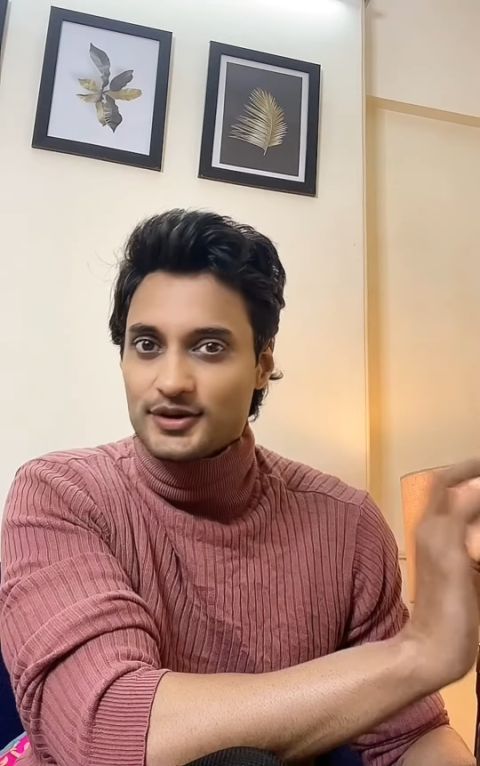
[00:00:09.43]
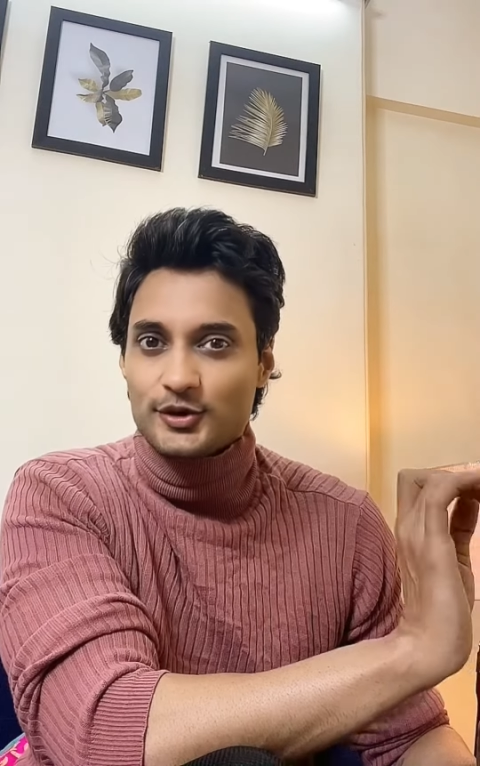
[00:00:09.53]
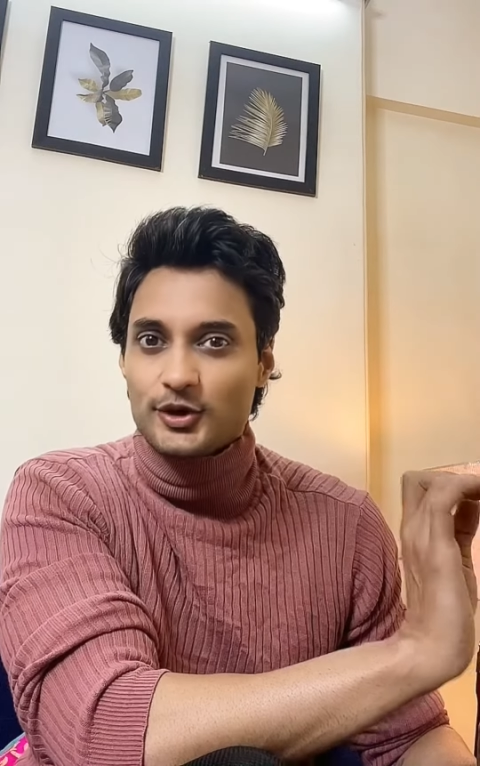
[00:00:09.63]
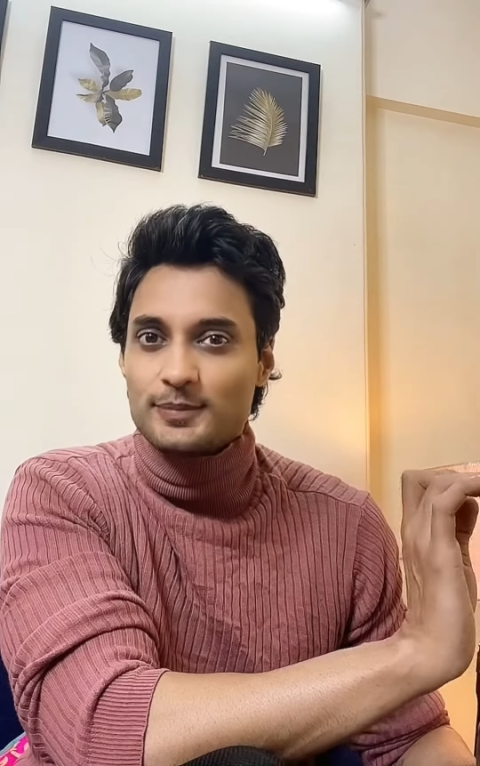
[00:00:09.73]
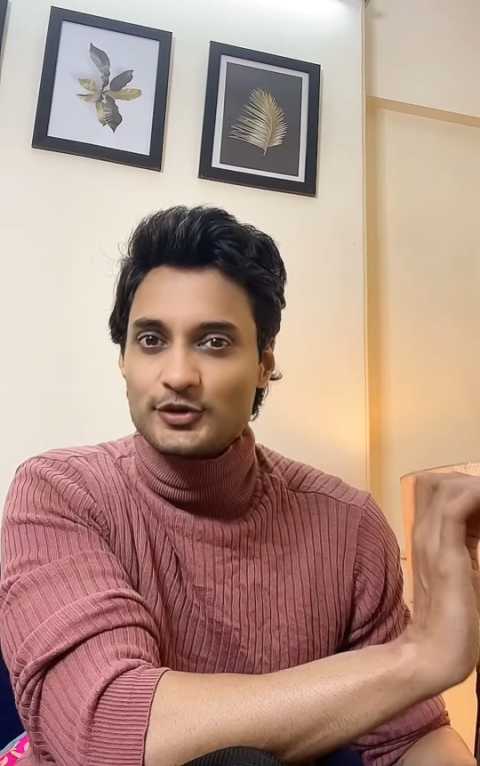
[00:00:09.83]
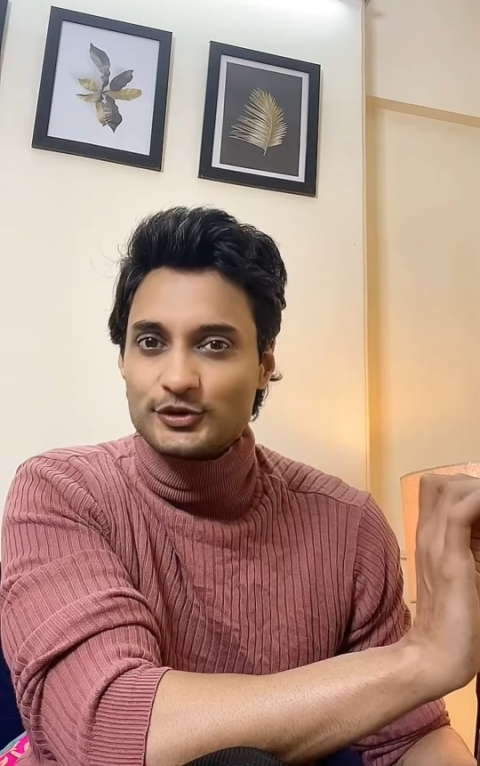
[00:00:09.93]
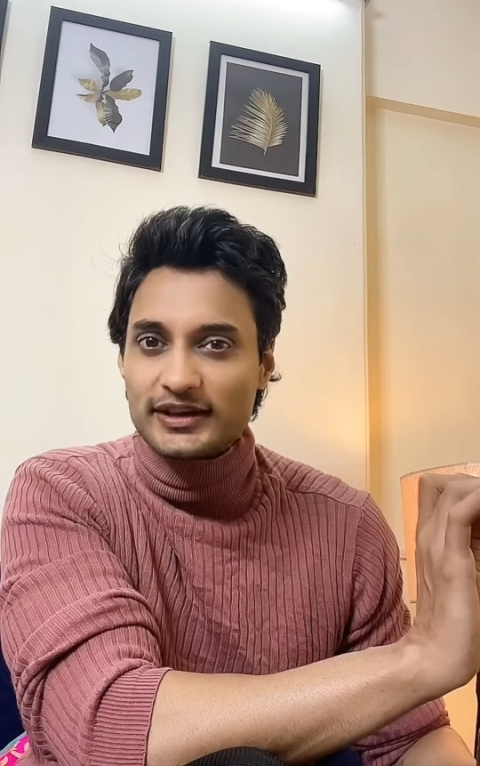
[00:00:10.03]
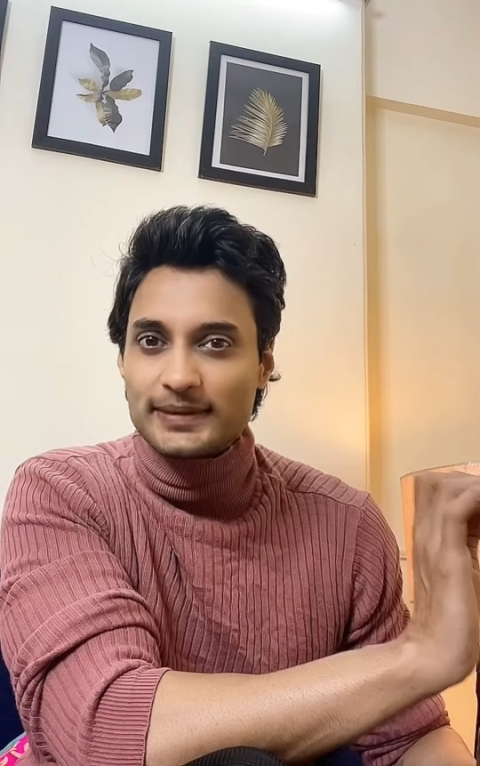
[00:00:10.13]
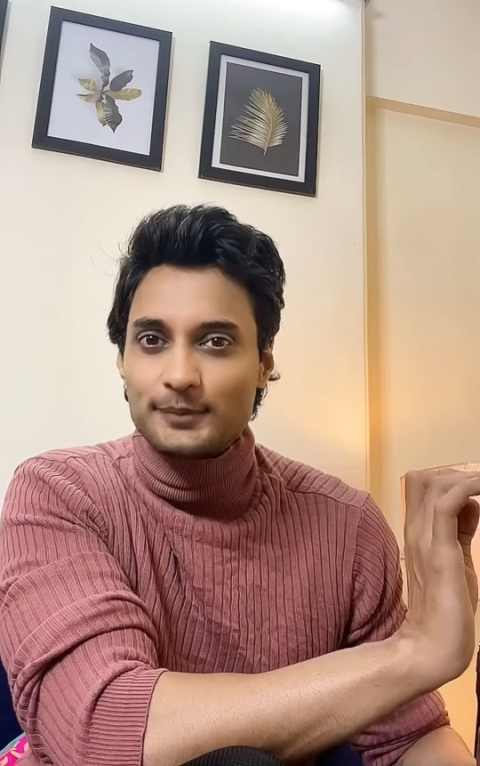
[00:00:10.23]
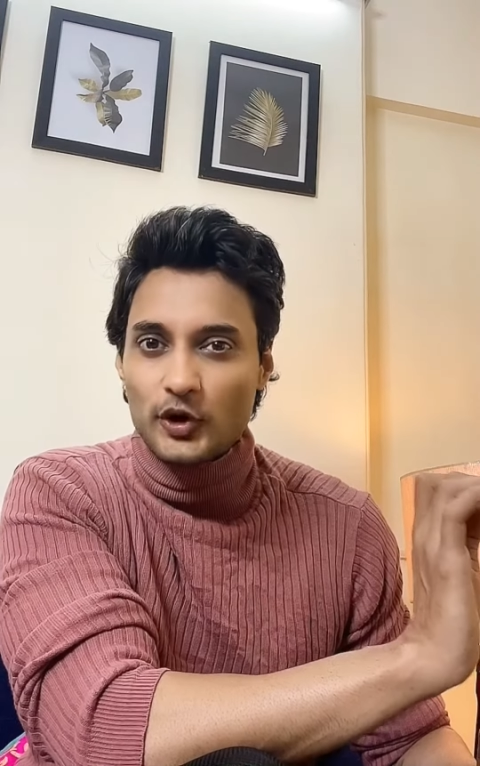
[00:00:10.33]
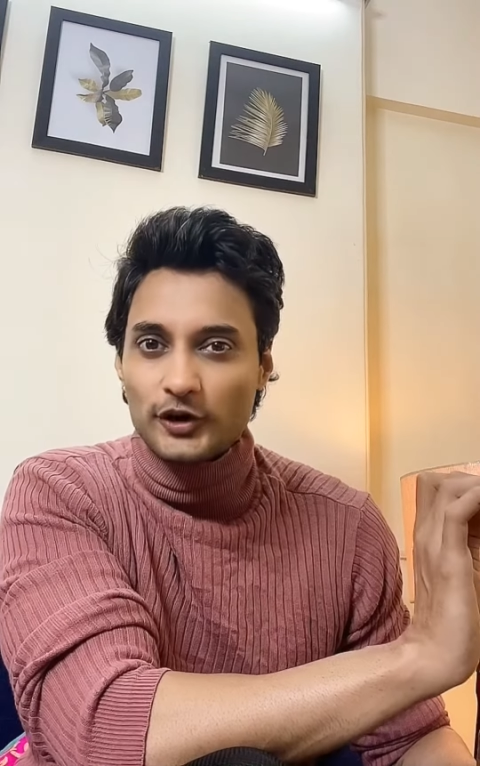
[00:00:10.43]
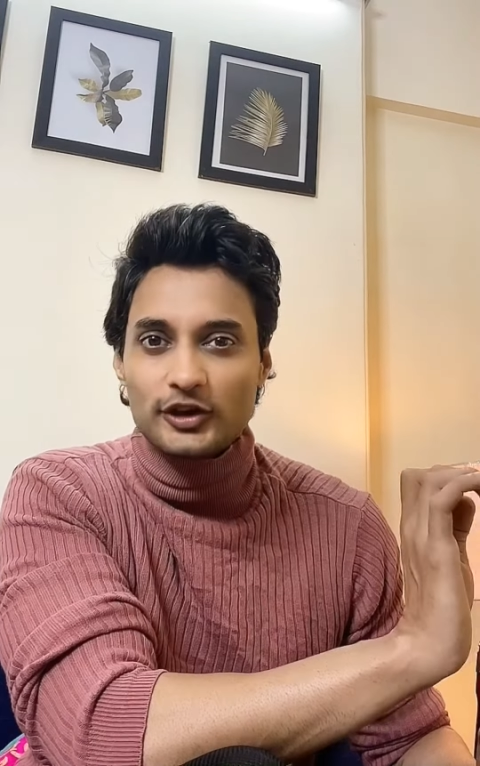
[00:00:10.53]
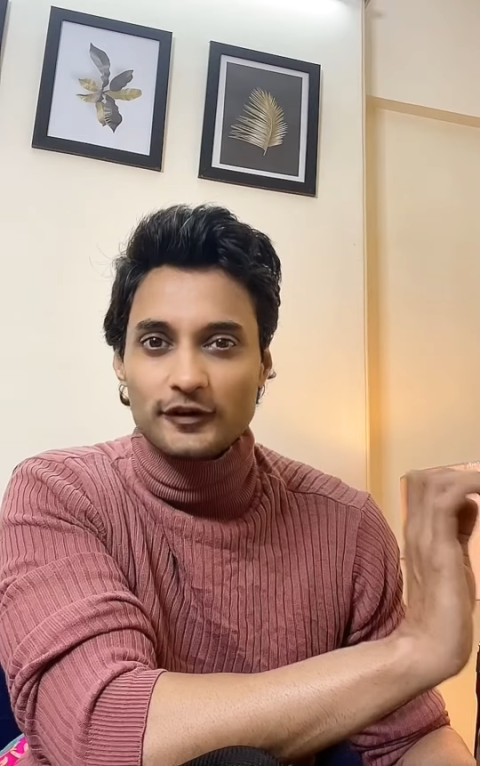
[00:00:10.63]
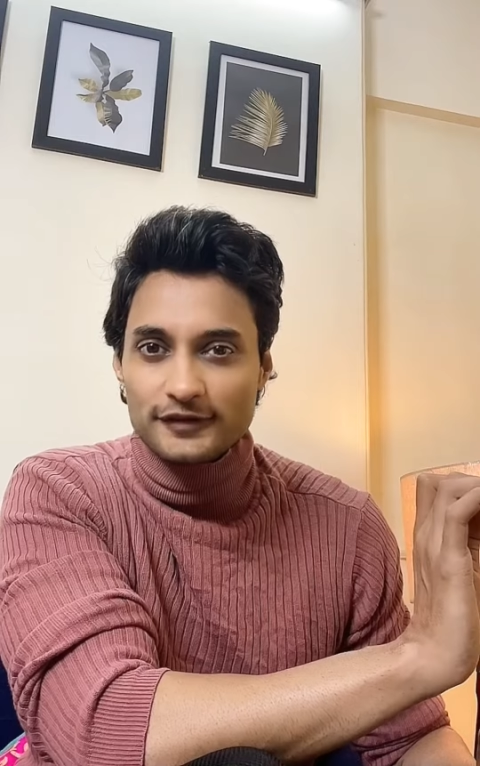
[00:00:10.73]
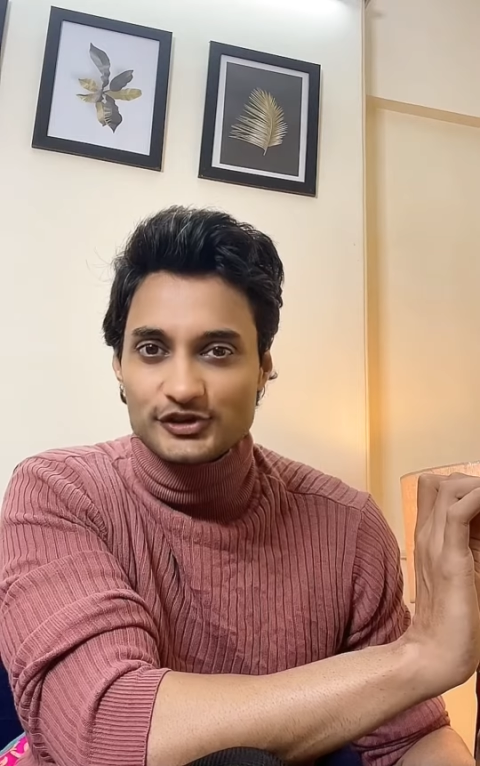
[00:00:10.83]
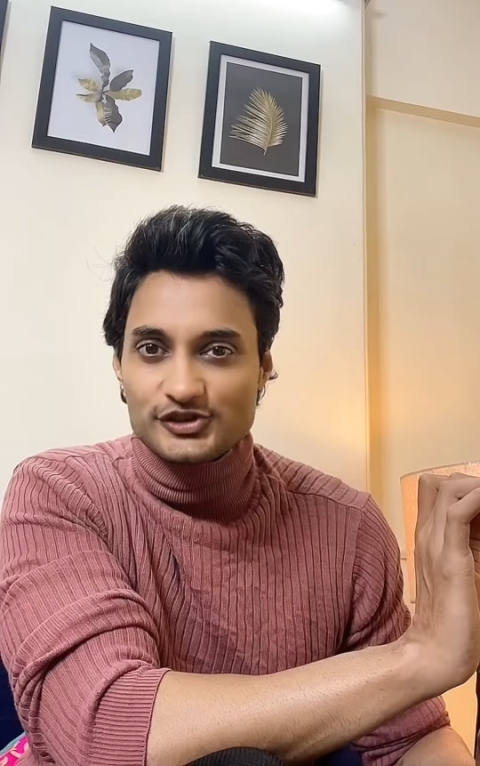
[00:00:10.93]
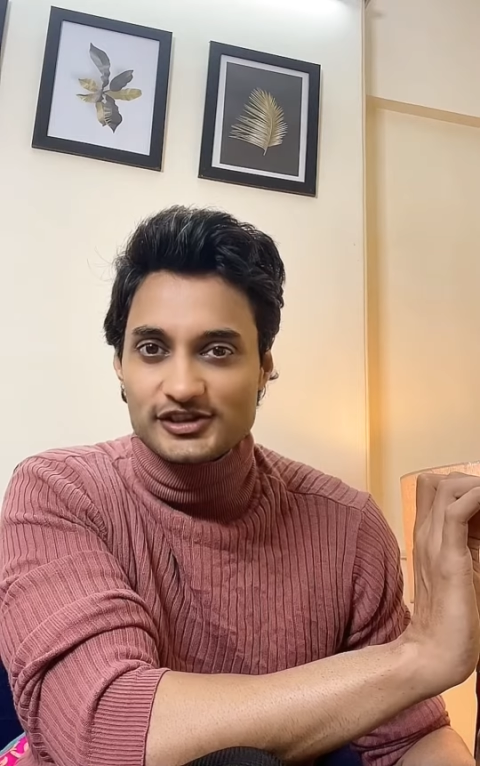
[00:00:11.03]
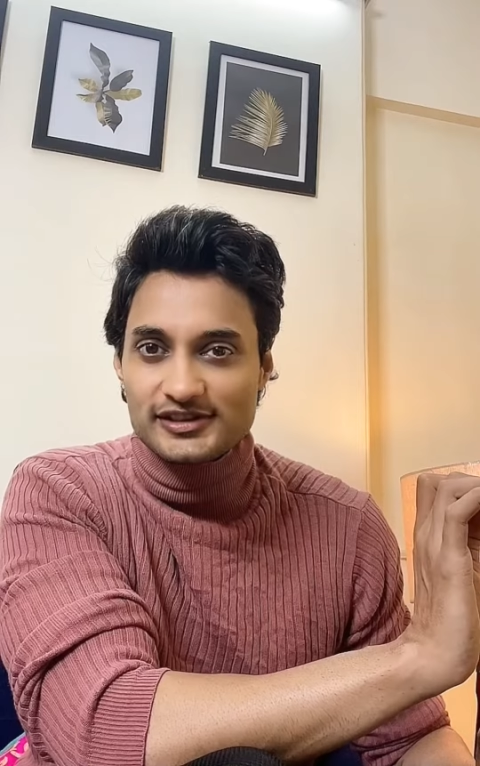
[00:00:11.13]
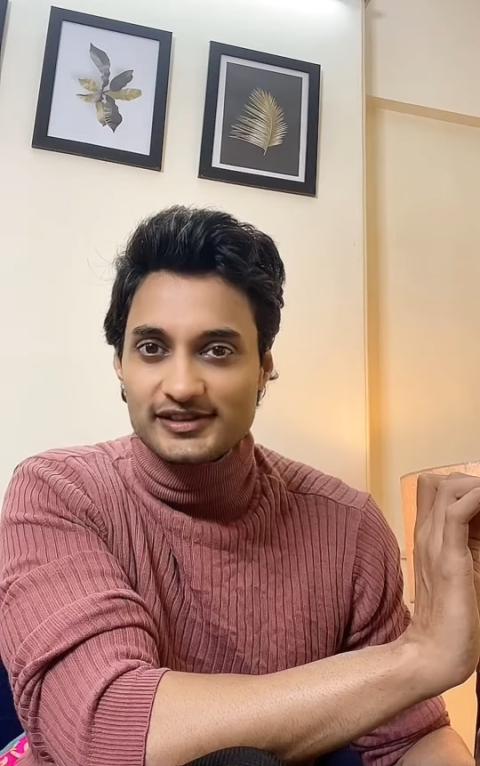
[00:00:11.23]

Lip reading: called Music Box Official.